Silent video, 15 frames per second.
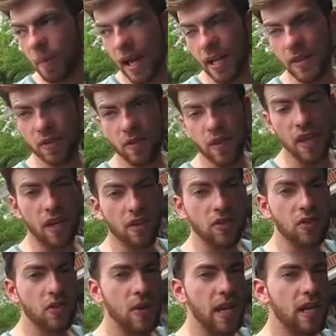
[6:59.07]
As for the other
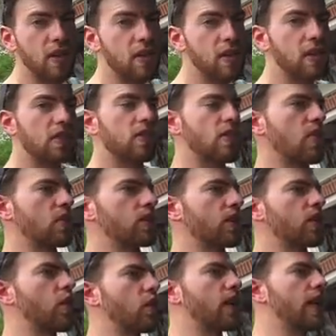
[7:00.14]
two head units, those are
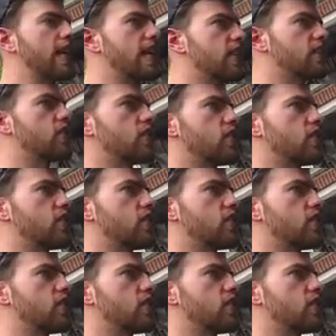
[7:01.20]
going in